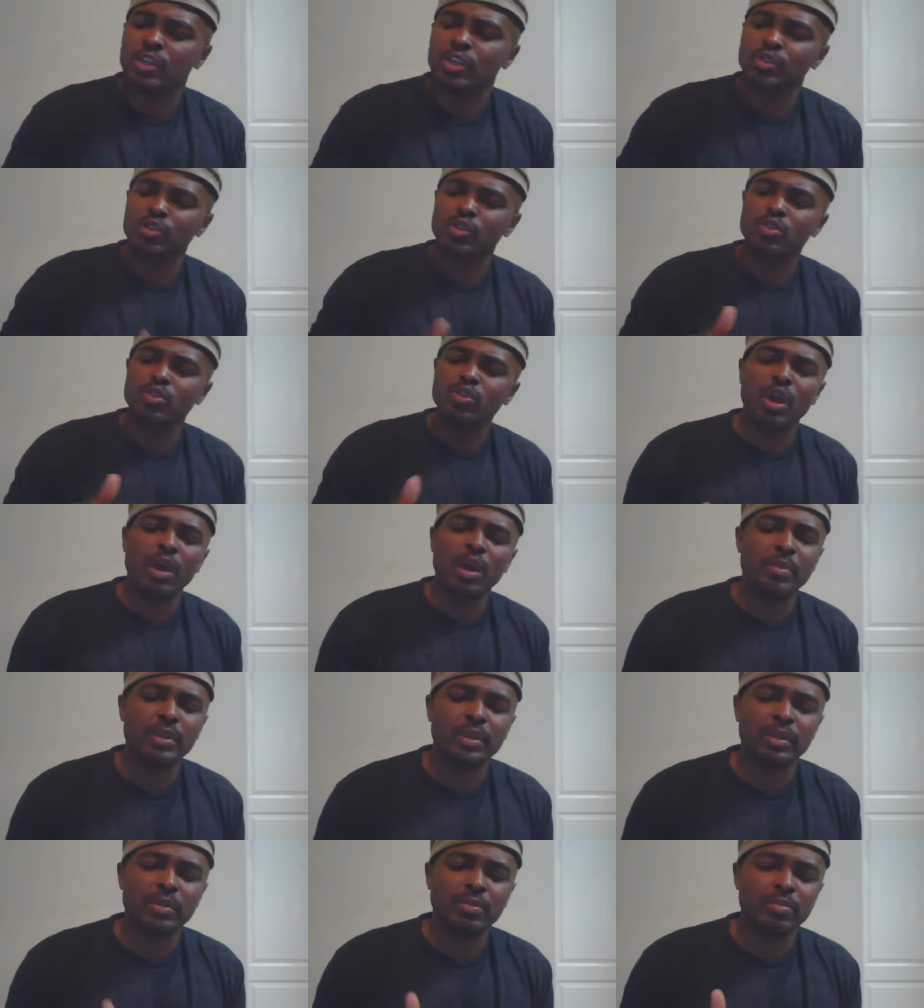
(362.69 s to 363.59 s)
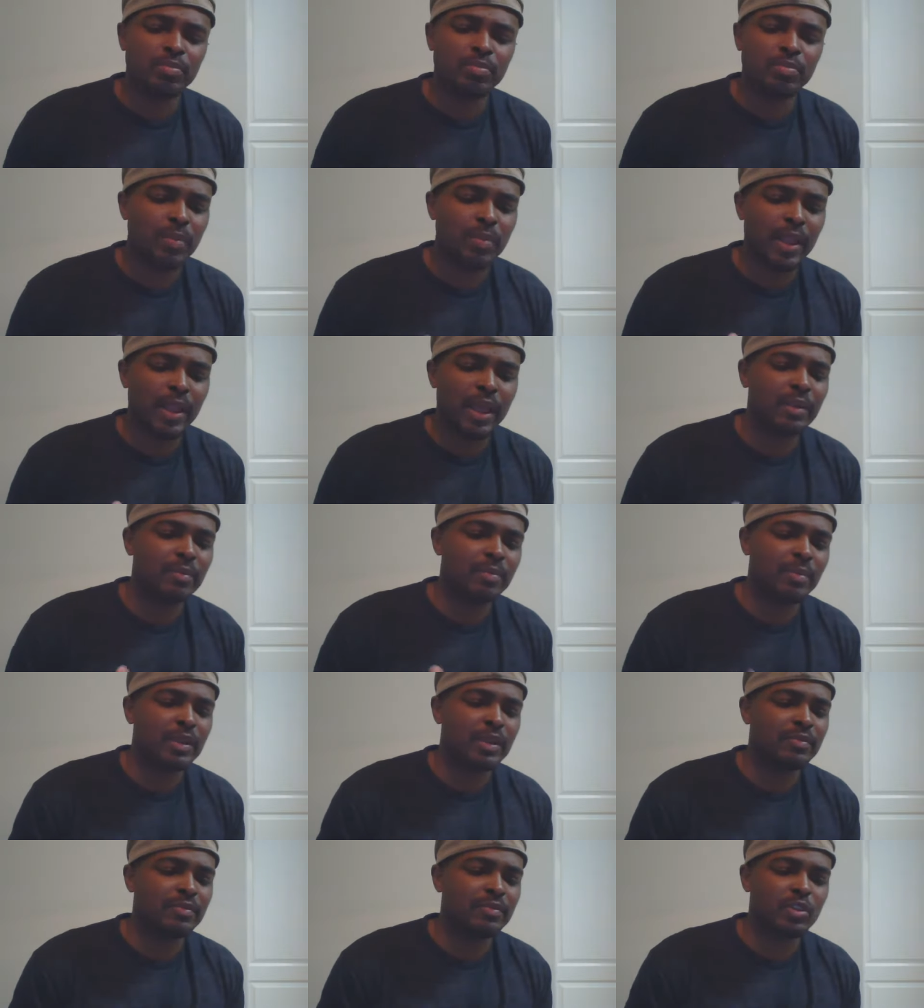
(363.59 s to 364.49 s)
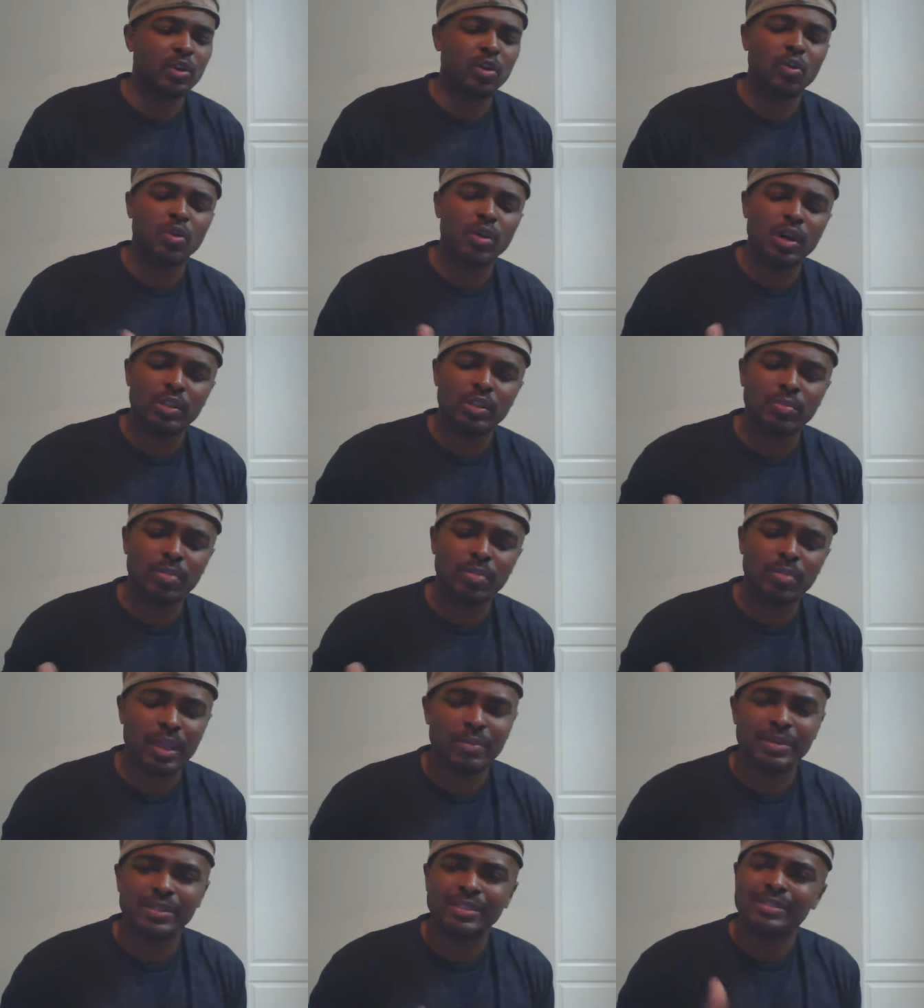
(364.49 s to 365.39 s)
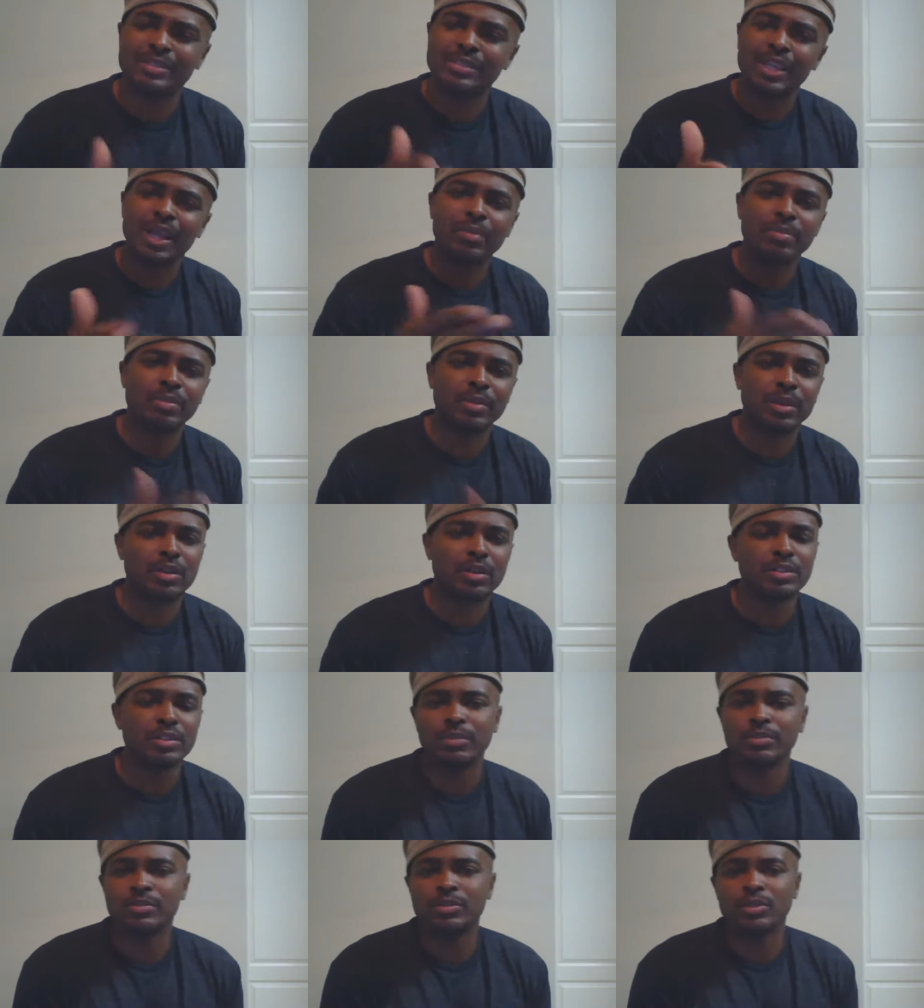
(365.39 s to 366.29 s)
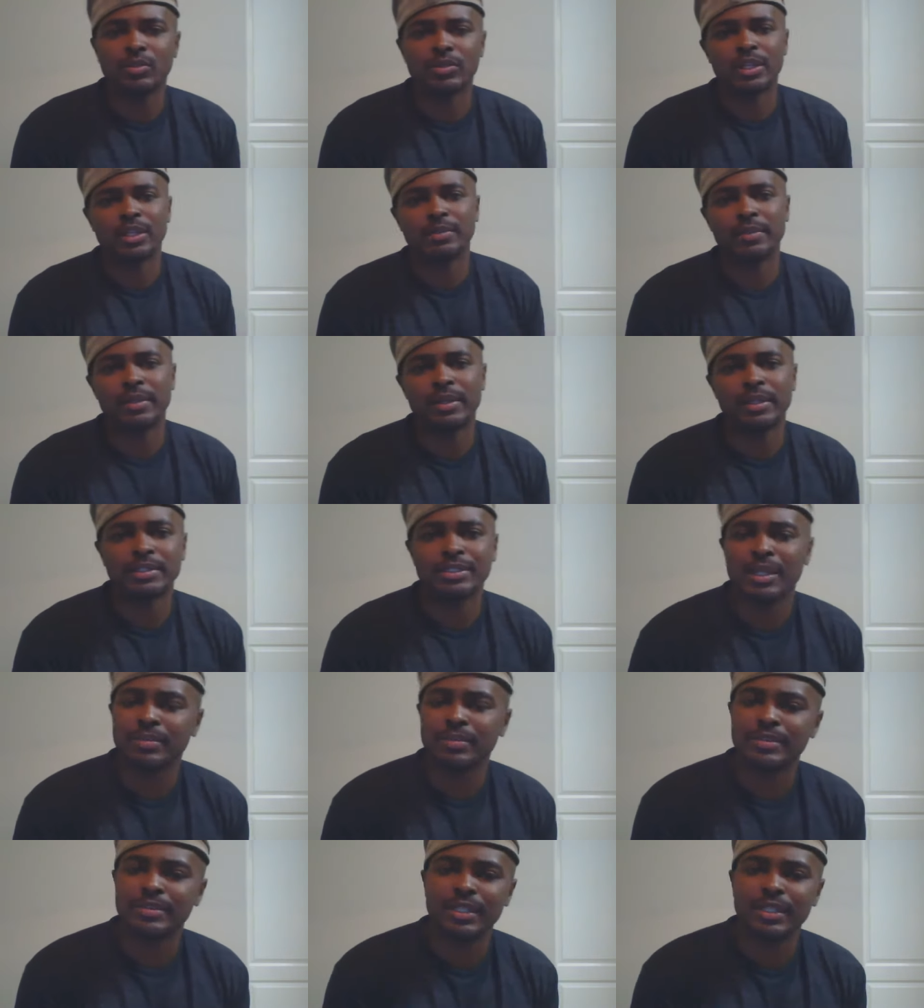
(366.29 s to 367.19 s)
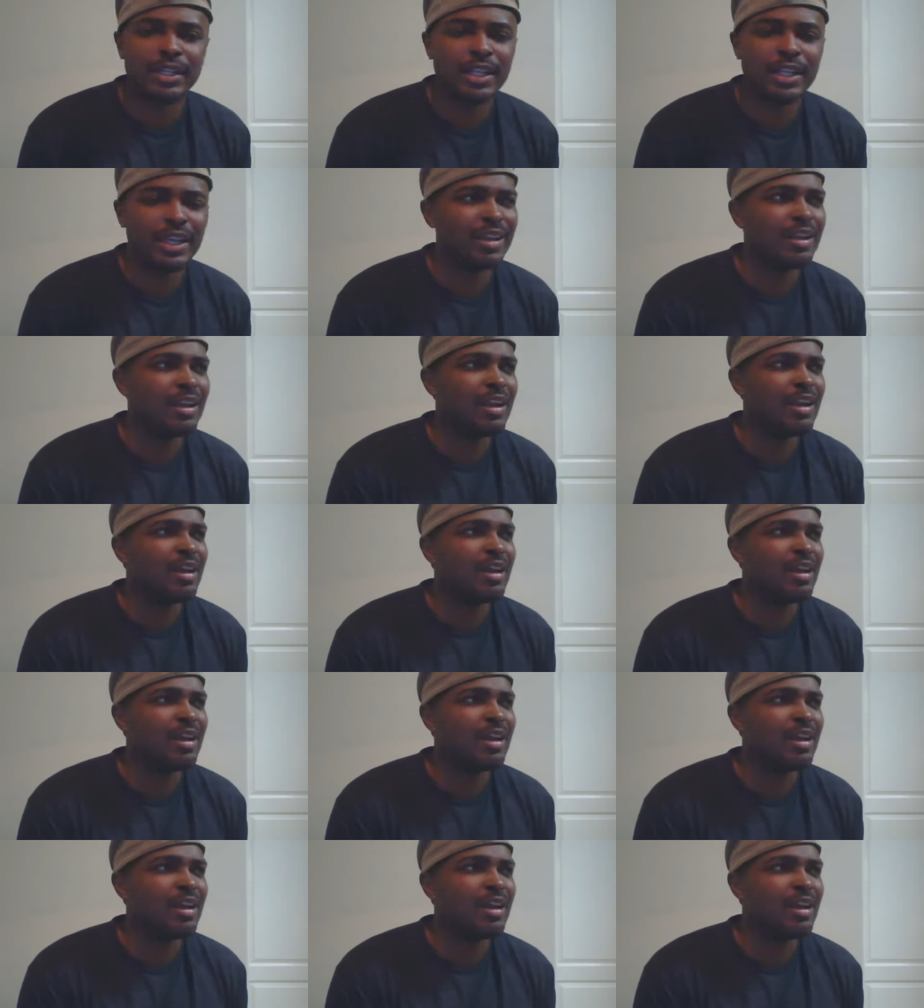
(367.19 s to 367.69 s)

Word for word: Do you know how many black men have told other black men, stop, stop doing that, man. Stop saying that.